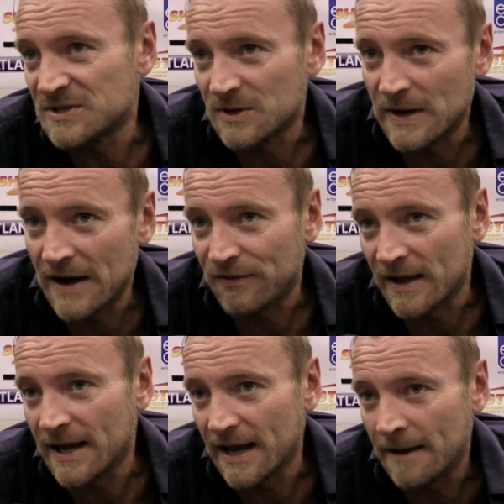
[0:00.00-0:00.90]
So I
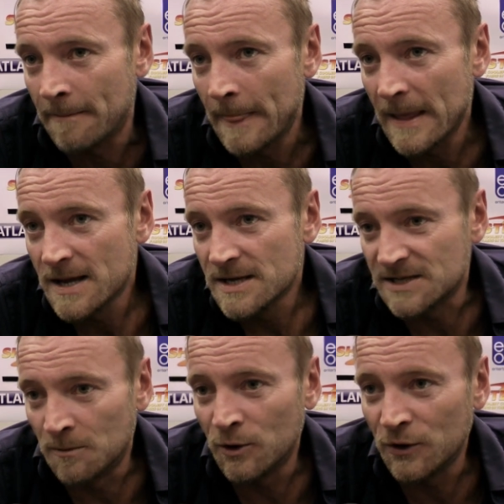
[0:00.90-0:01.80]
think
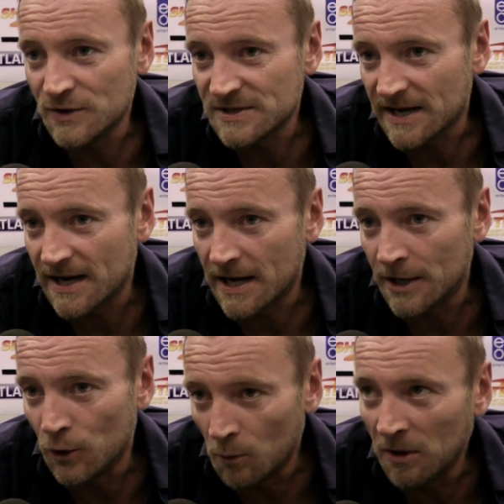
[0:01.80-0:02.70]
someone who's
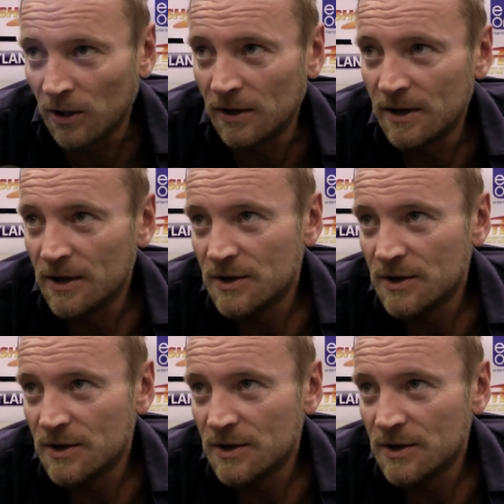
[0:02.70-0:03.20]
a noble